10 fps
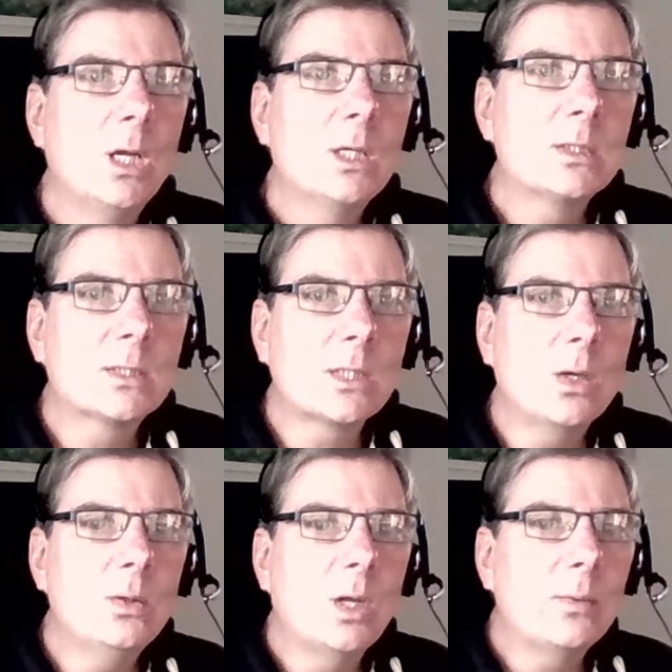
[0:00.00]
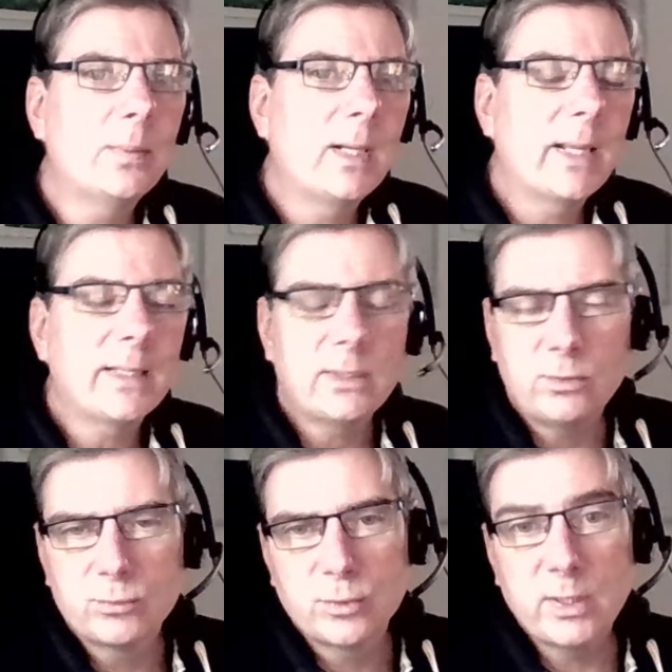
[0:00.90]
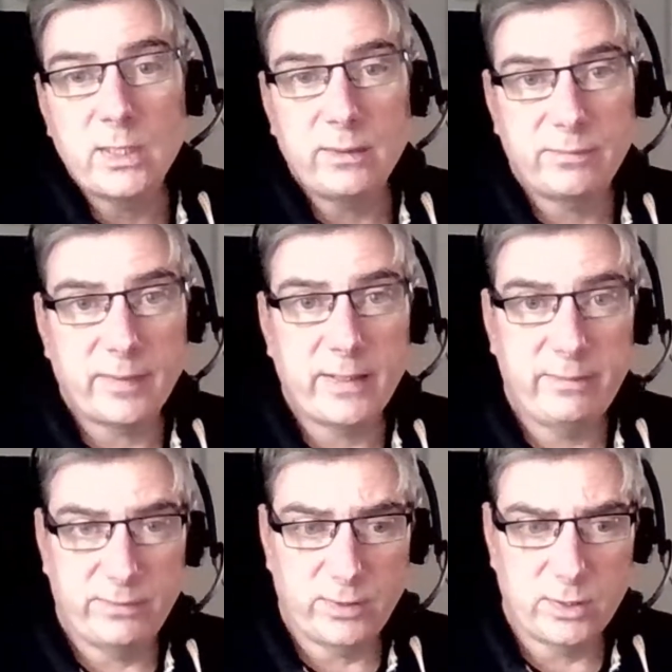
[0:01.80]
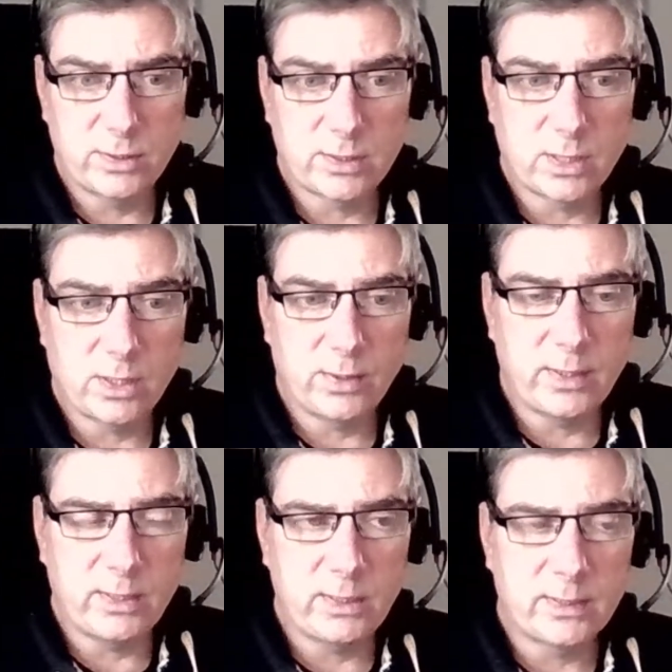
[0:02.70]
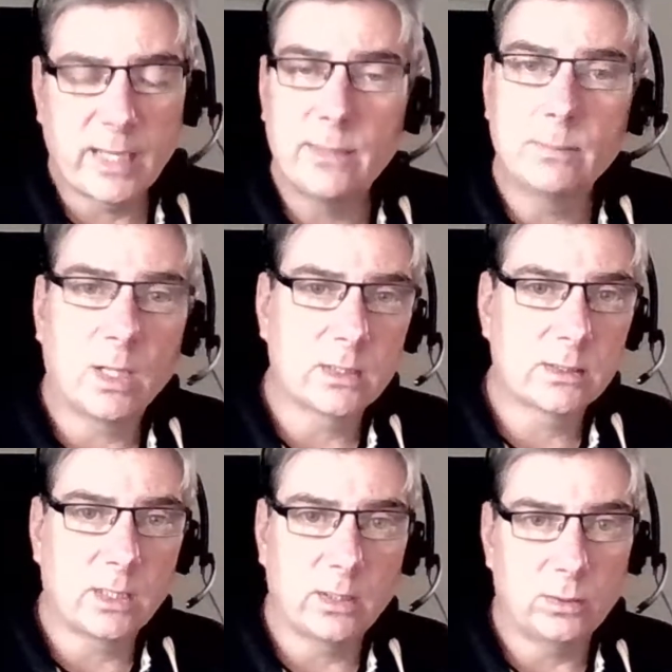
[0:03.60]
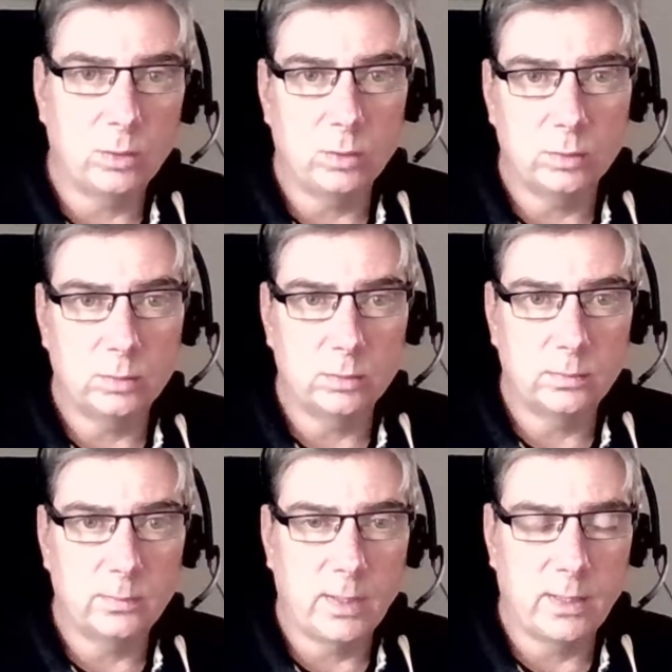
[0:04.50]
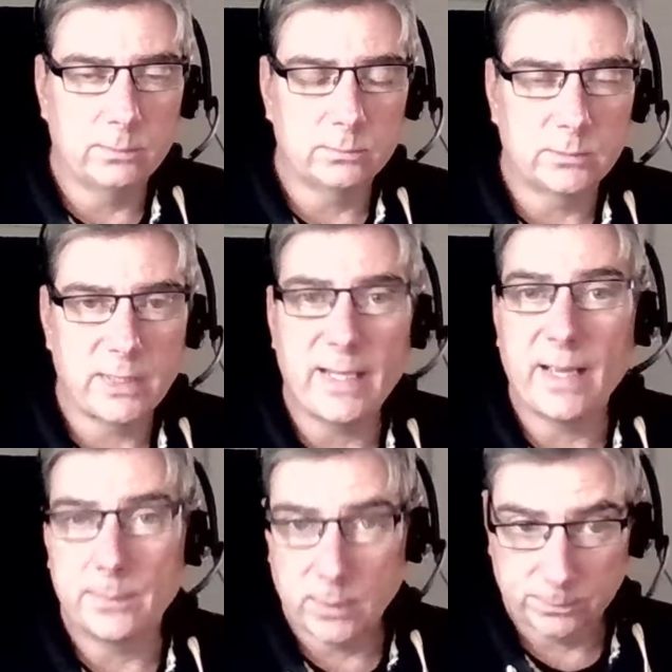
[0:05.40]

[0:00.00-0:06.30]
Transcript: solo play really favors the game master or DM,